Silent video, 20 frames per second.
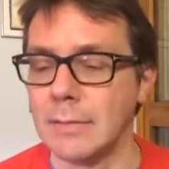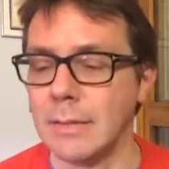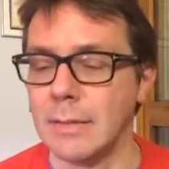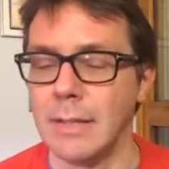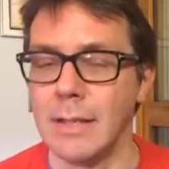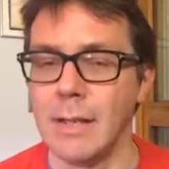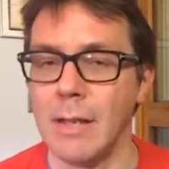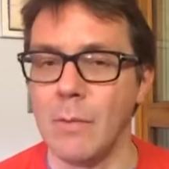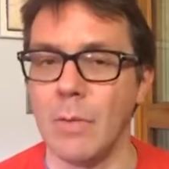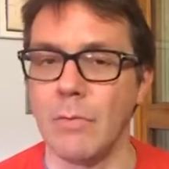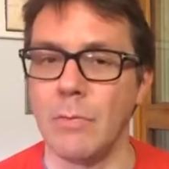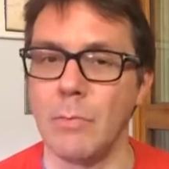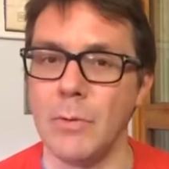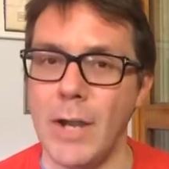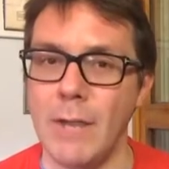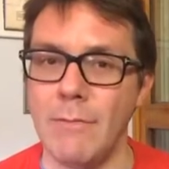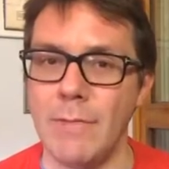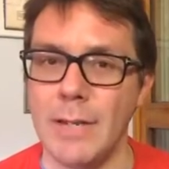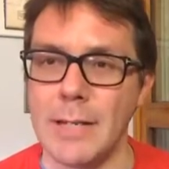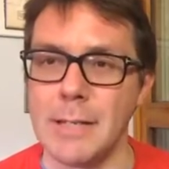And then I went from
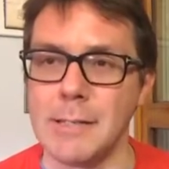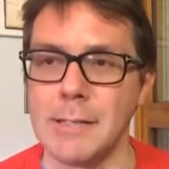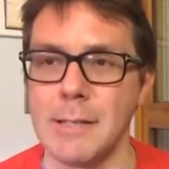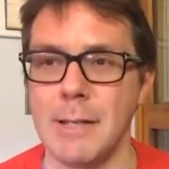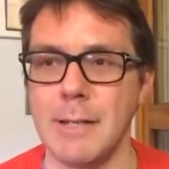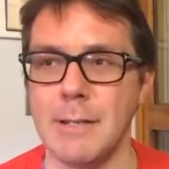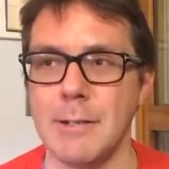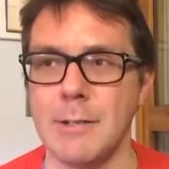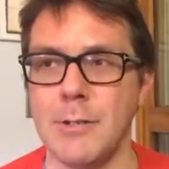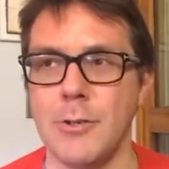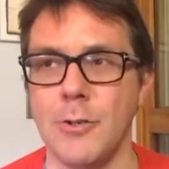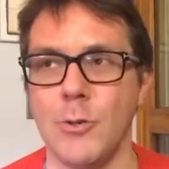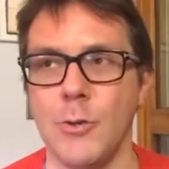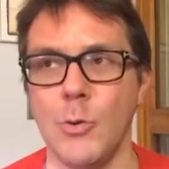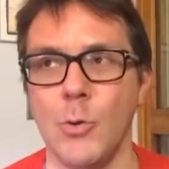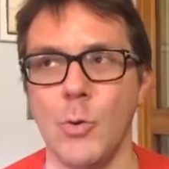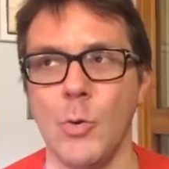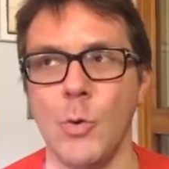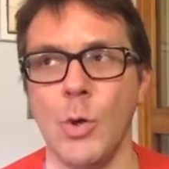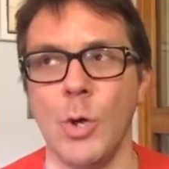graphic design
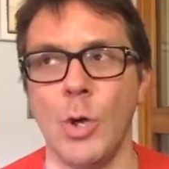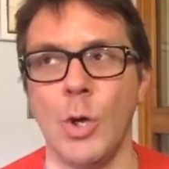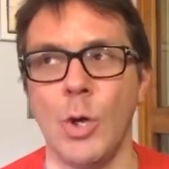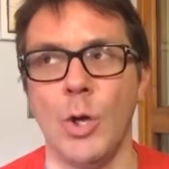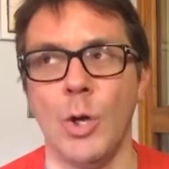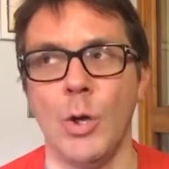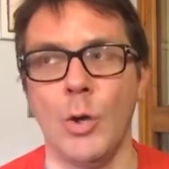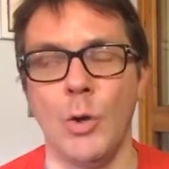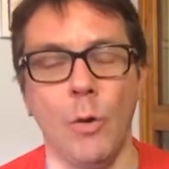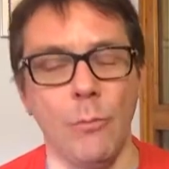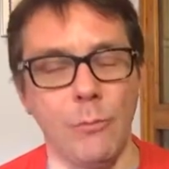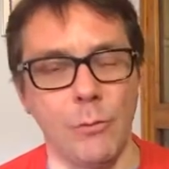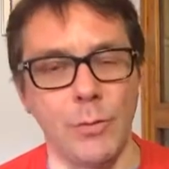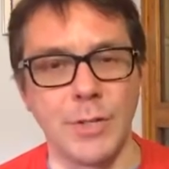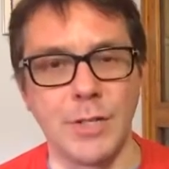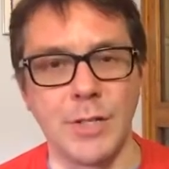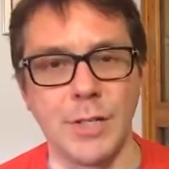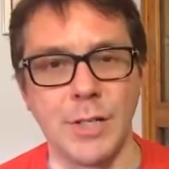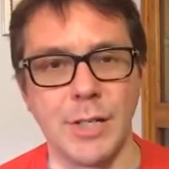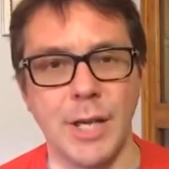to
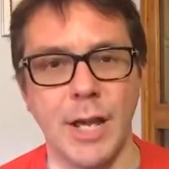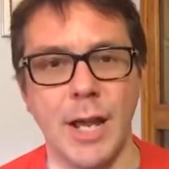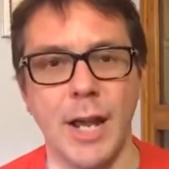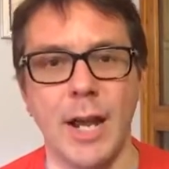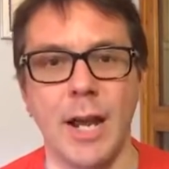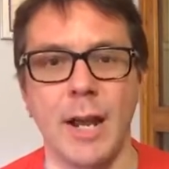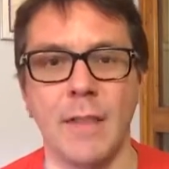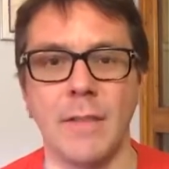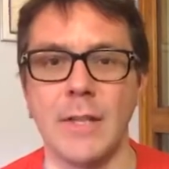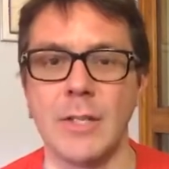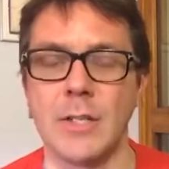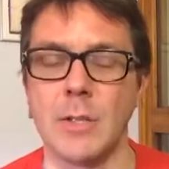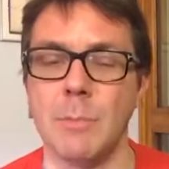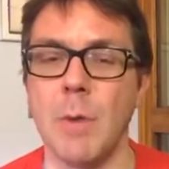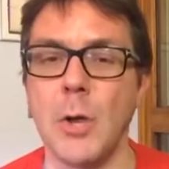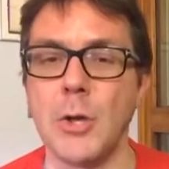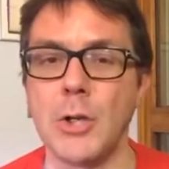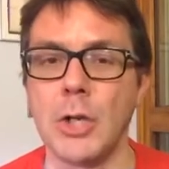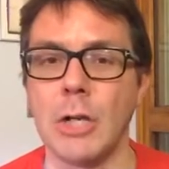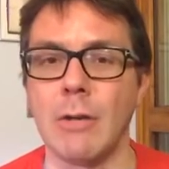conference design, and then to
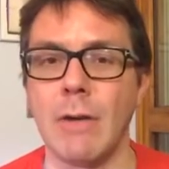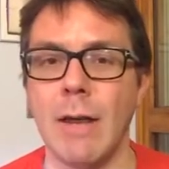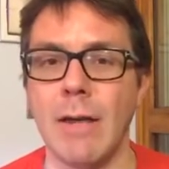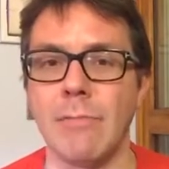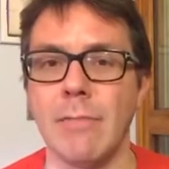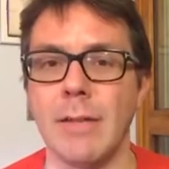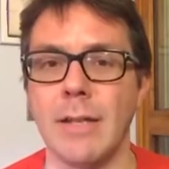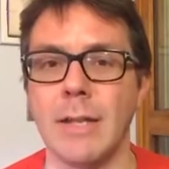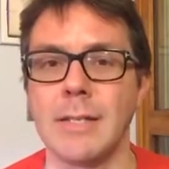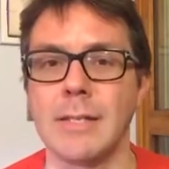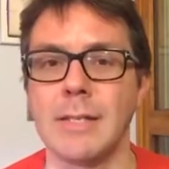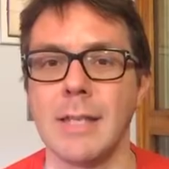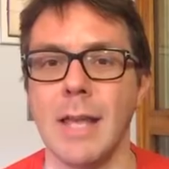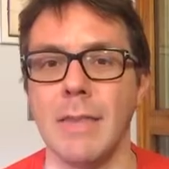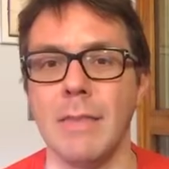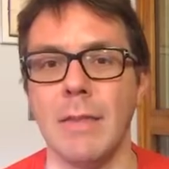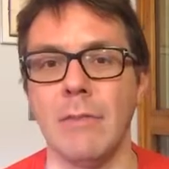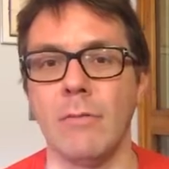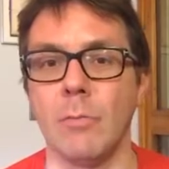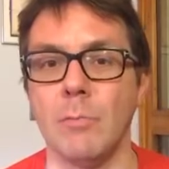motion graphics,
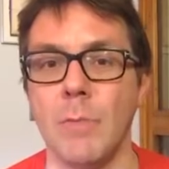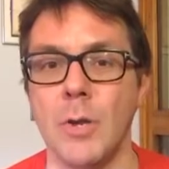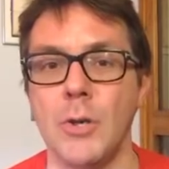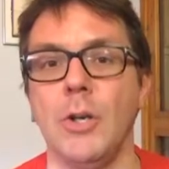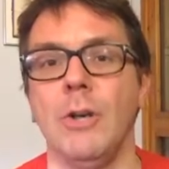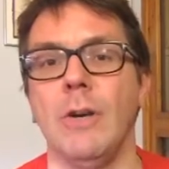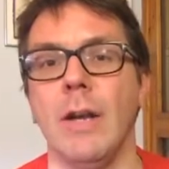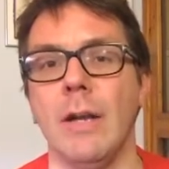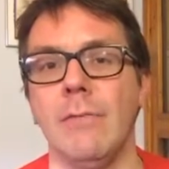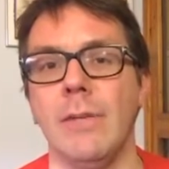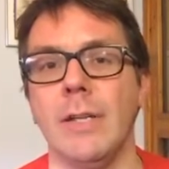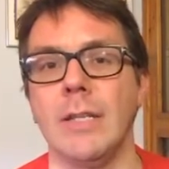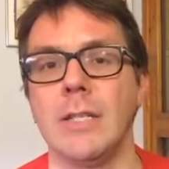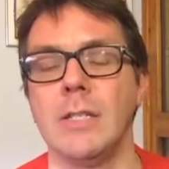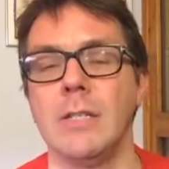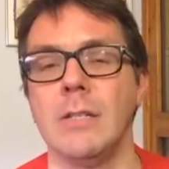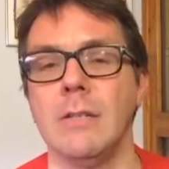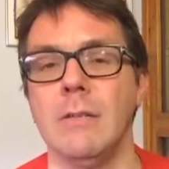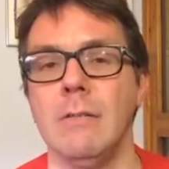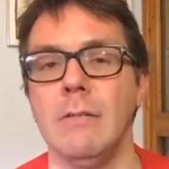and then from motion graphics
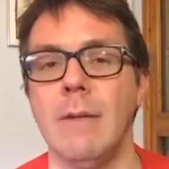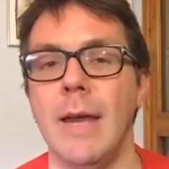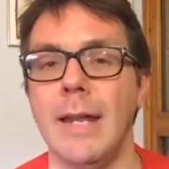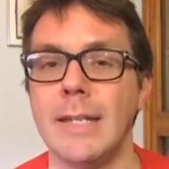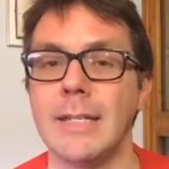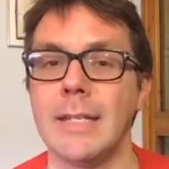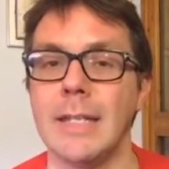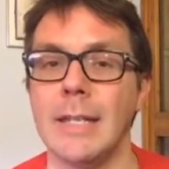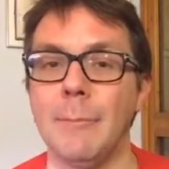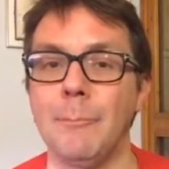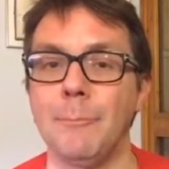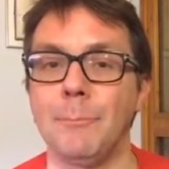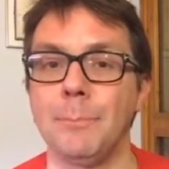to editing.